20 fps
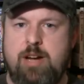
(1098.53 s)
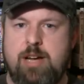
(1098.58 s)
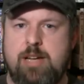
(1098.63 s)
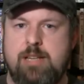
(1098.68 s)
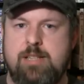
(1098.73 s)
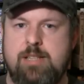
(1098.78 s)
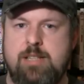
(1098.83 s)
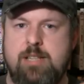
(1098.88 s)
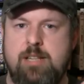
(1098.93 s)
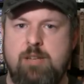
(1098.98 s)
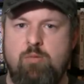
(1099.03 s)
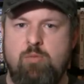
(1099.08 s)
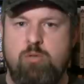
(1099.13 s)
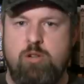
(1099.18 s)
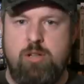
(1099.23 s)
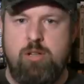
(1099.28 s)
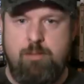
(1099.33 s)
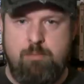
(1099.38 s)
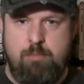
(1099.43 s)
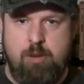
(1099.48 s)
I can see
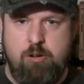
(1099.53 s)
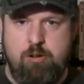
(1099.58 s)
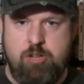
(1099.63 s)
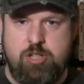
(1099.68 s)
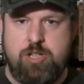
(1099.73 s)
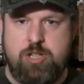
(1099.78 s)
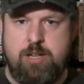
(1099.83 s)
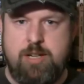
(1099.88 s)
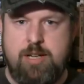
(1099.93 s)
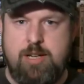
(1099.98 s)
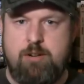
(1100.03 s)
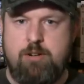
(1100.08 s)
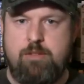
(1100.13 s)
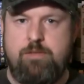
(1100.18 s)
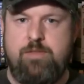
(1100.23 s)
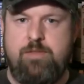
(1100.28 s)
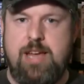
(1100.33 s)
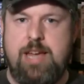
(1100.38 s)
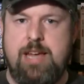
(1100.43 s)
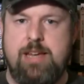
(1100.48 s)
real emotion in her
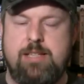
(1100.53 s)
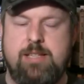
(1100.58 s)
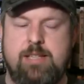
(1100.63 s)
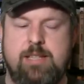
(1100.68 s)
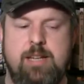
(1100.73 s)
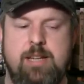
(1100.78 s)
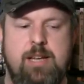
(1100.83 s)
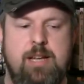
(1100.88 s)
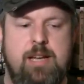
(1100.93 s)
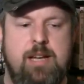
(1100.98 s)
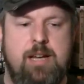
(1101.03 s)
face.